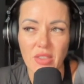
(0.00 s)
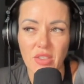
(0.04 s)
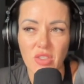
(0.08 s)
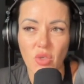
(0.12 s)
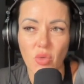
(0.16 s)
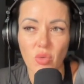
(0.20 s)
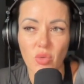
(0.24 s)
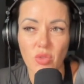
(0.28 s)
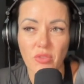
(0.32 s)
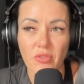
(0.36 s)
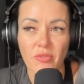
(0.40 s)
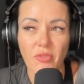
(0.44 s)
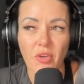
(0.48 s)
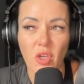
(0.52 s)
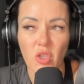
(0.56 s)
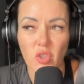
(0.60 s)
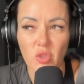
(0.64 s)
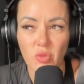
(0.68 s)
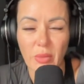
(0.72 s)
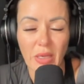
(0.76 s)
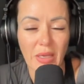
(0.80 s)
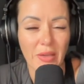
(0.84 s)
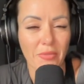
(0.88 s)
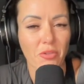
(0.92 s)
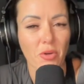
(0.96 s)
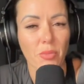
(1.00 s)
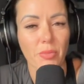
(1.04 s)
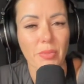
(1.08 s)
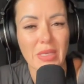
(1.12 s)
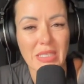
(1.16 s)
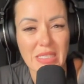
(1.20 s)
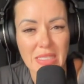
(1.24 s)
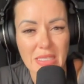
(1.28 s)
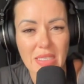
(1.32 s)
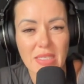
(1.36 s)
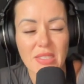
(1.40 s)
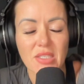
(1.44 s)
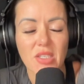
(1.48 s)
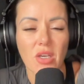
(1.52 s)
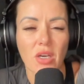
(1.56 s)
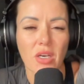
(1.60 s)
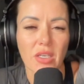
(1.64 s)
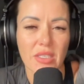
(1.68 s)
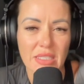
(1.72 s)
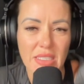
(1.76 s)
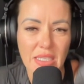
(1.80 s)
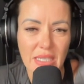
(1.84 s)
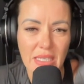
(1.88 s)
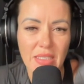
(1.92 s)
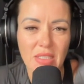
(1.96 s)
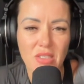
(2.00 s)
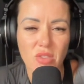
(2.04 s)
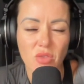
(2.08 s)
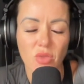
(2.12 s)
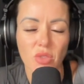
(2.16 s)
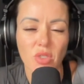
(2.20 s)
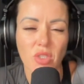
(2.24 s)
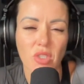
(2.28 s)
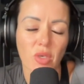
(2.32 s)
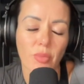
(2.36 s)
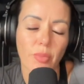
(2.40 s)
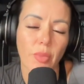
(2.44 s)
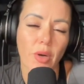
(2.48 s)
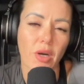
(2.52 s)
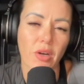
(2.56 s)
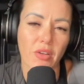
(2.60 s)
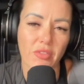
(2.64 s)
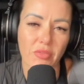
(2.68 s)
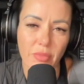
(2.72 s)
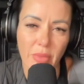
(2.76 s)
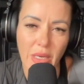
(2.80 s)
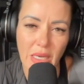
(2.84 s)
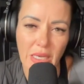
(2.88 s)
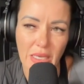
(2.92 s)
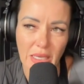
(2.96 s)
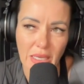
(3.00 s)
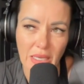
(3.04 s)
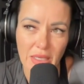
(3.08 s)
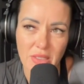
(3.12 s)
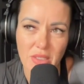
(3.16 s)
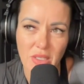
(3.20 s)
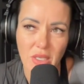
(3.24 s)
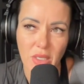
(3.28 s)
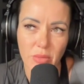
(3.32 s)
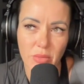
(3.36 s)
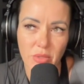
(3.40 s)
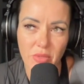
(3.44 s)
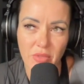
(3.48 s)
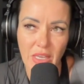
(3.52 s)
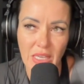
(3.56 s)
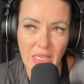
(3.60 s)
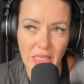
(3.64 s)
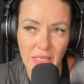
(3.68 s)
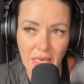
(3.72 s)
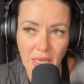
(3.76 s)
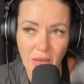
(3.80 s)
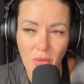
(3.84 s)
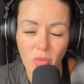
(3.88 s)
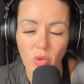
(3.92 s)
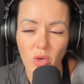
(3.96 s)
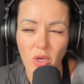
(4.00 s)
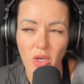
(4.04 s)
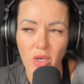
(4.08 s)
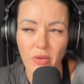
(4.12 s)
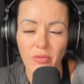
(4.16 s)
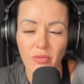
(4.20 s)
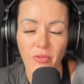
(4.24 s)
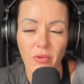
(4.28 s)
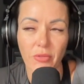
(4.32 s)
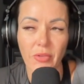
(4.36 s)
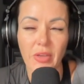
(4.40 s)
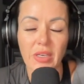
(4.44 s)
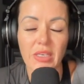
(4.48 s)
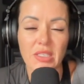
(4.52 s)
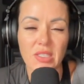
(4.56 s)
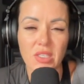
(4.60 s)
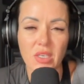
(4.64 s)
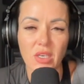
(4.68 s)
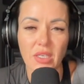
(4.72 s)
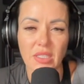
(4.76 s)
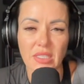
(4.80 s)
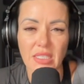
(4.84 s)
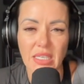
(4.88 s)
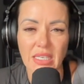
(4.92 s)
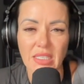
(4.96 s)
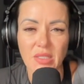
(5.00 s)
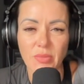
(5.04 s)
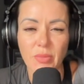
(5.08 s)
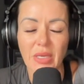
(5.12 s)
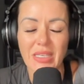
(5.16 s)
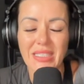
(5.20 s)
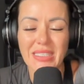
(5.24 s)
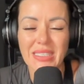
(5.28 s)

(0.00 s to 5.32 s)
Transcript: don't follow me for business content or who are part of my Sculpted Vegan Network for fitness content.